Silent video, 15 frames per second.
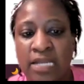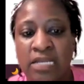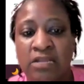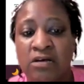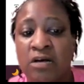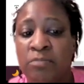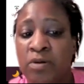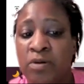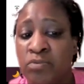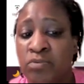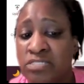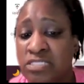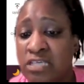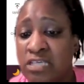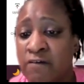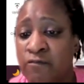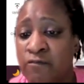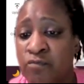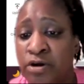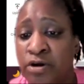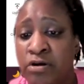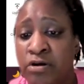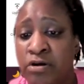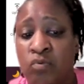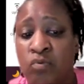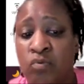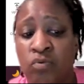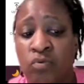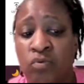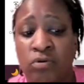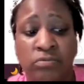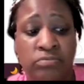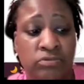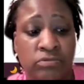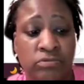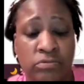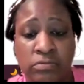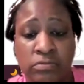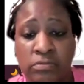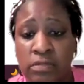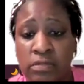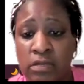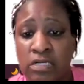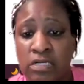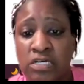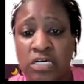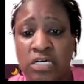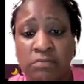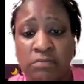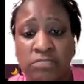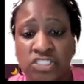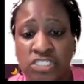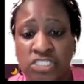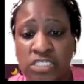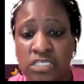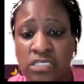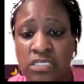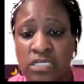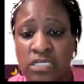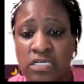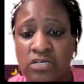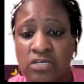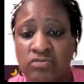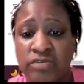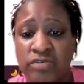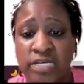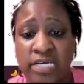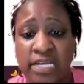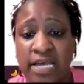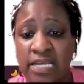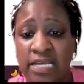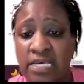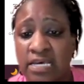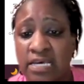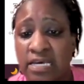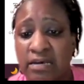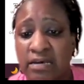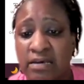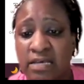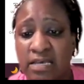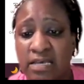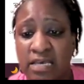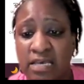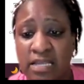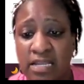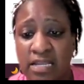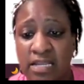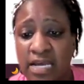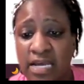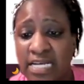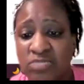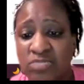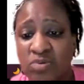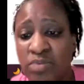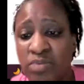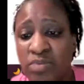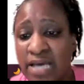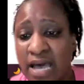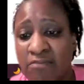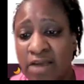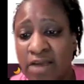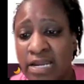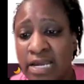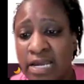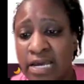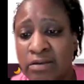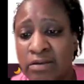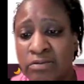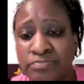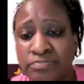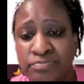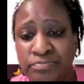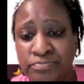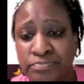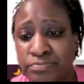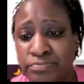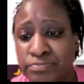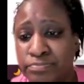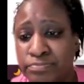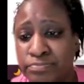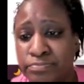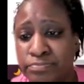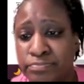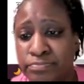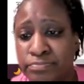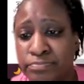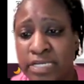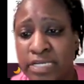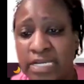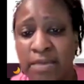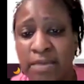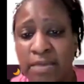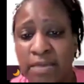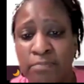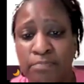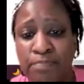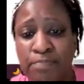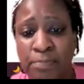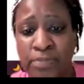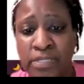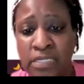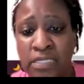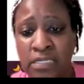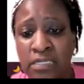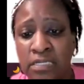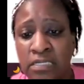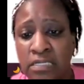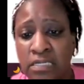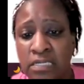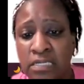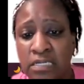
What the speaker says: I need to come up with a software or a cut machine, honey, because Cricut ain't it. Like, that's what we got right now. And they popular.